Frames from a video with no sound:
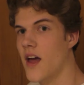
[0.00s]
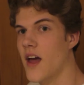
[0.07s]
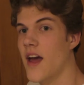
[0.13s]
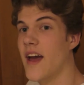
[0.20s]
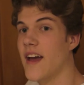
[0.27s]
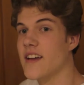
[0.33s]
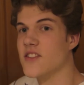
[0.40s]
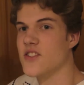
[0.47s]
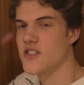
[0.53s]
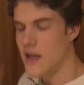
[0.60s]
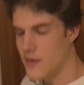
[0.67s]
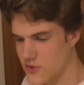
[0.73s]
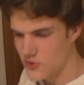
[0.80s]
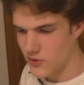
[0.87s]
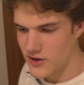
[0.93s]
Hey,
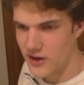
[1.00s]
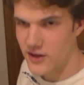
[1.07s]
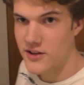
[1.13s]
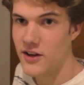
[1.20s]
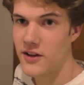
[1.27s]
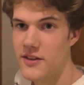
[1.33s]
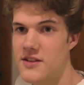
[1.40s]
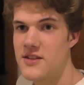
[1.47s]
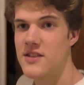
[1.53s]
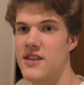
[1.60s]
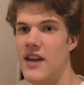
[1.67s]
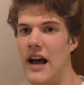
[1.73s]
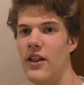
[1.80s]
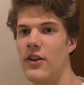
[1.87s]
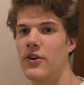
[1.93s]
what's going on, y'all? This is
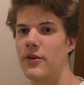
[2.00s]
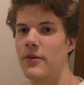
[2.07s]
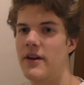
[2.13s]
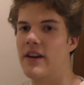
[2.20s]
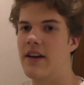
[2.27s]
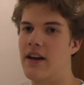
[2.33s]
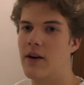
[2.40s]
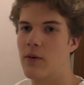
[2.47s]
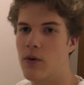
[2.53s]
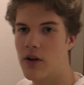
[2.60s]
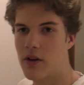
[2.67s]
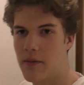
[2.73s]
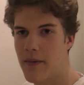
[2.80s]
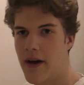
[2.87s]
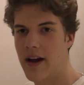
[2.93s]
KallOcarina and
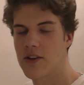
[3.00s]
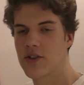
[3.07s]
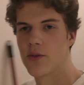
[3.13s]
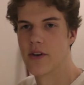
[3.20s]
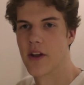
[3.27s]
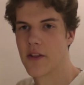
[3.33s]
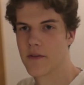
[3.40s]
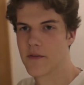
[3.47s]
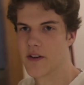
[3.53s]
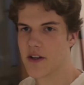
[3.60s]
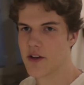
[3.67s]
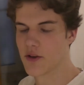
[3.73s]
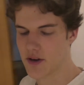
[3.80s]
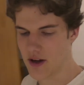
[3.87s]
welcome back to another video.